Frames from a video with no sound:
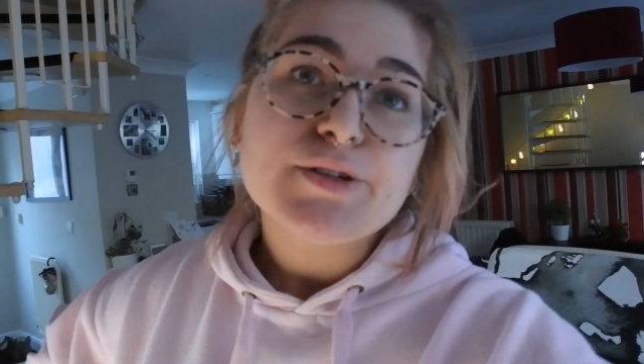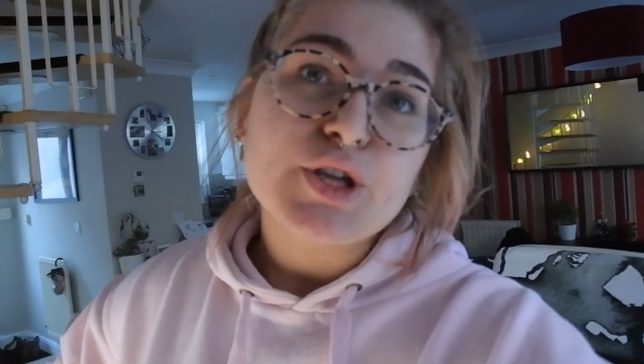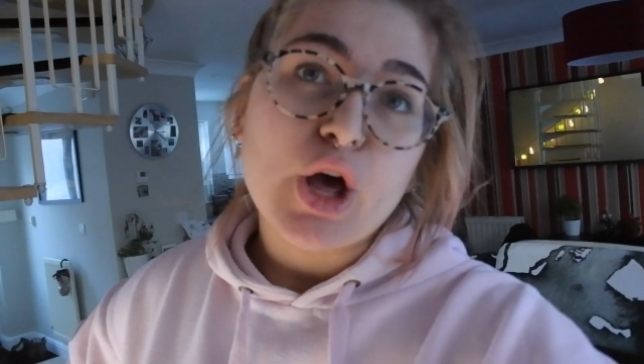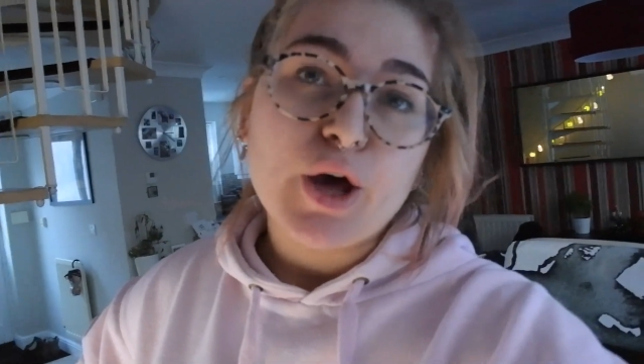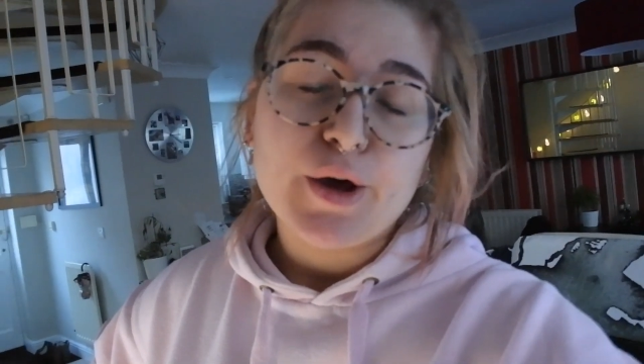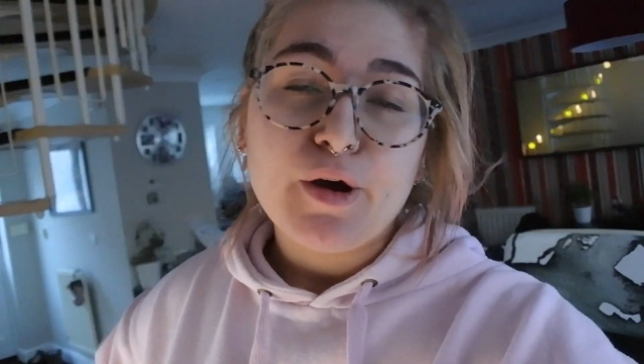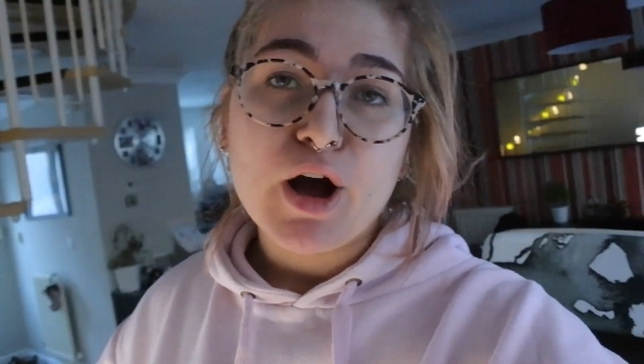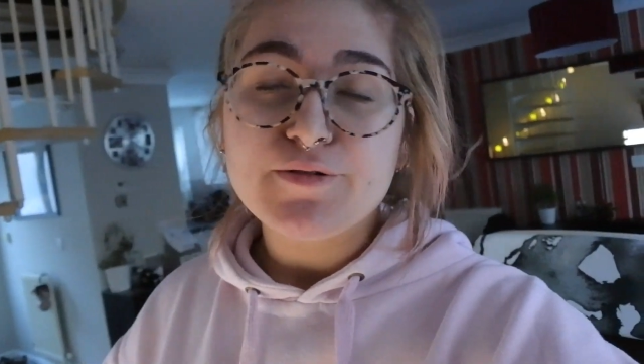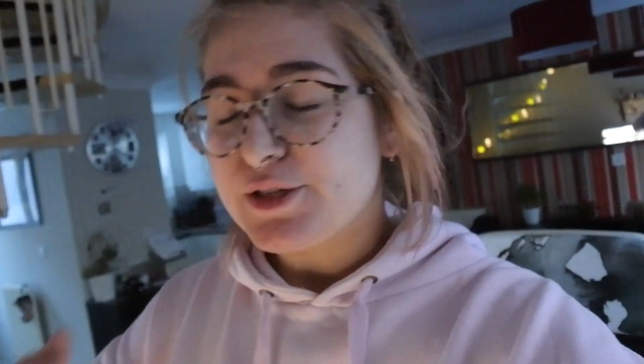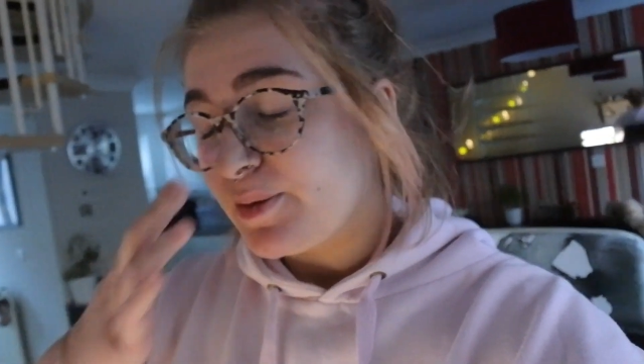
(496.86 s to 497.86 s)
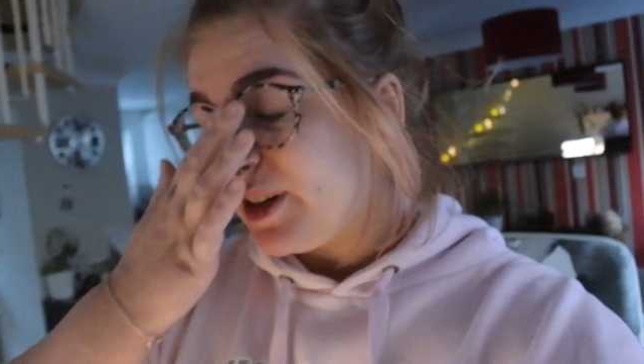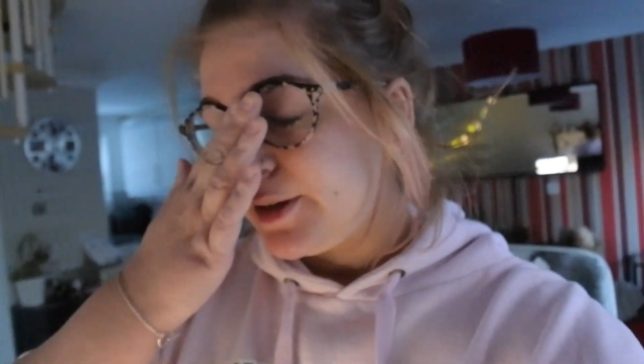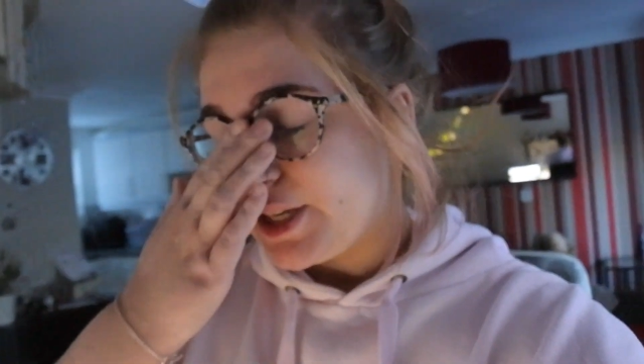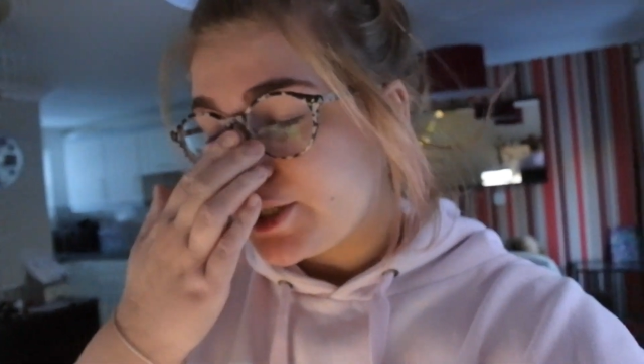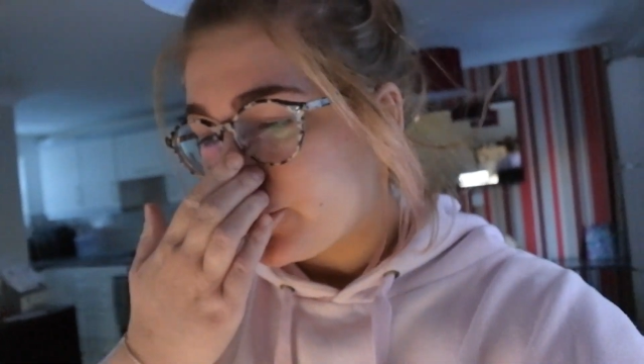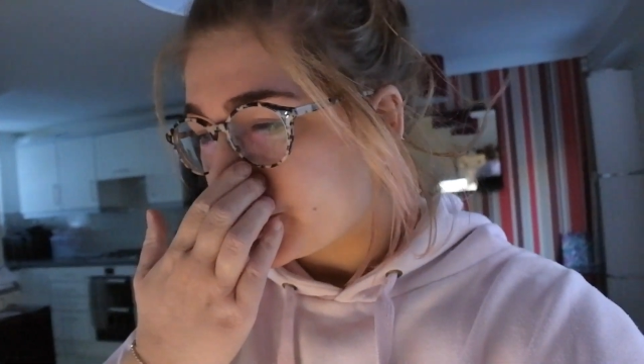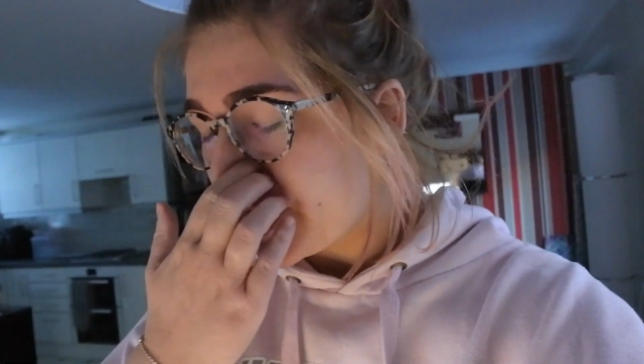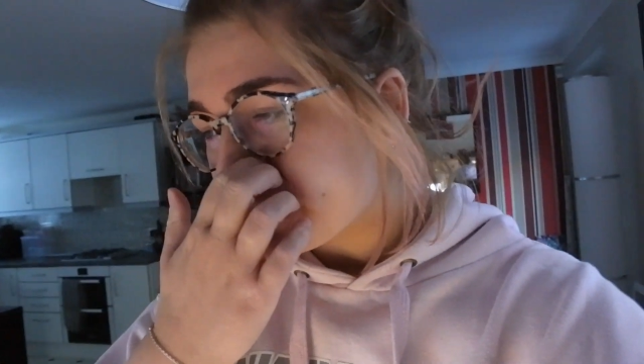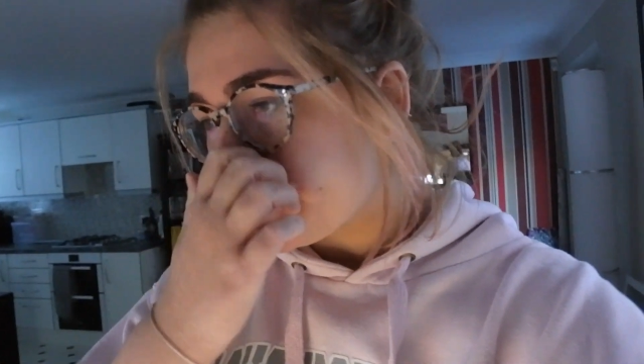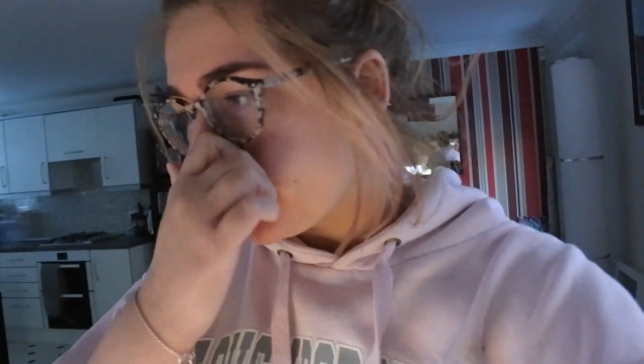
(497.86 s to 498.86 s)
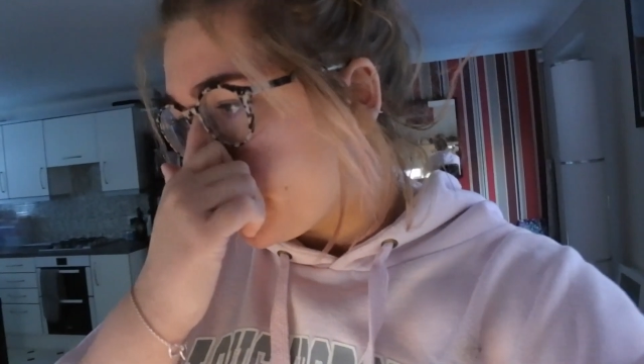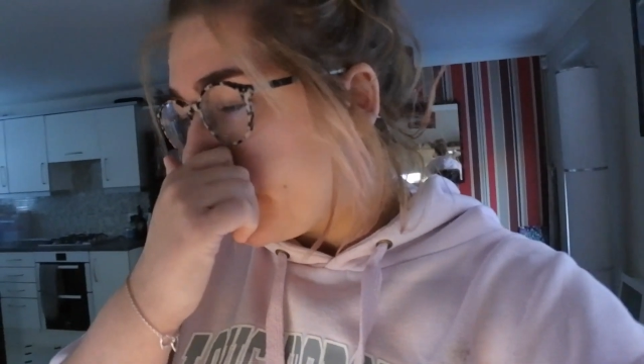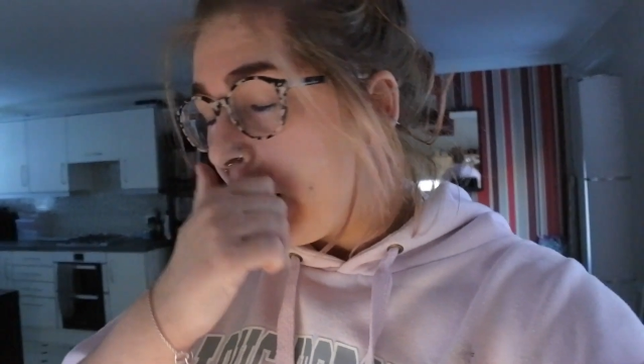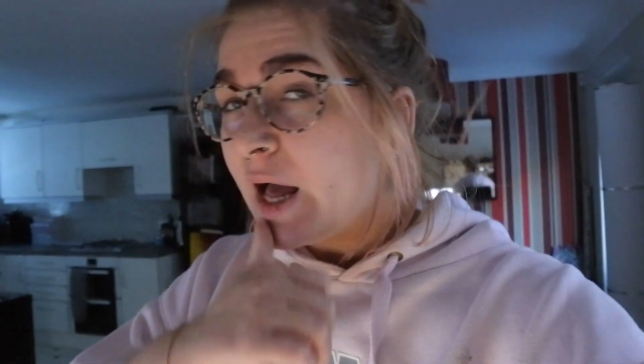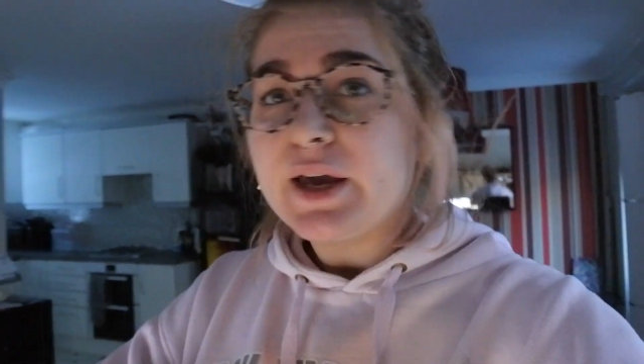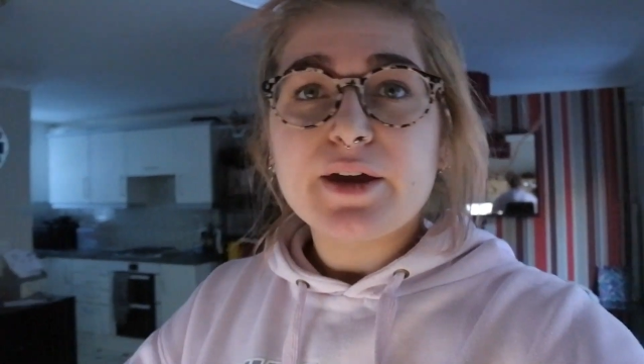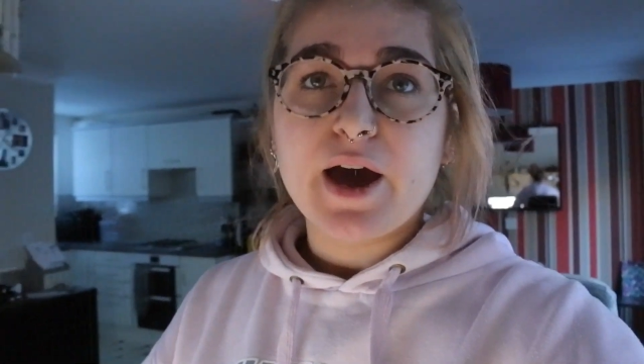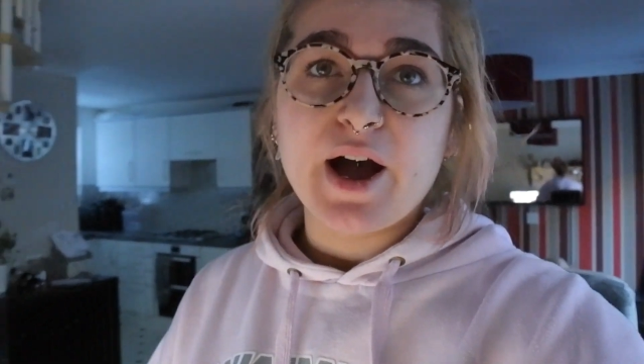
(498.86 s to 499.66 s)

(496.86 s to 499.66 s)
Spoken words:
So I've just been doing some sketchbook work.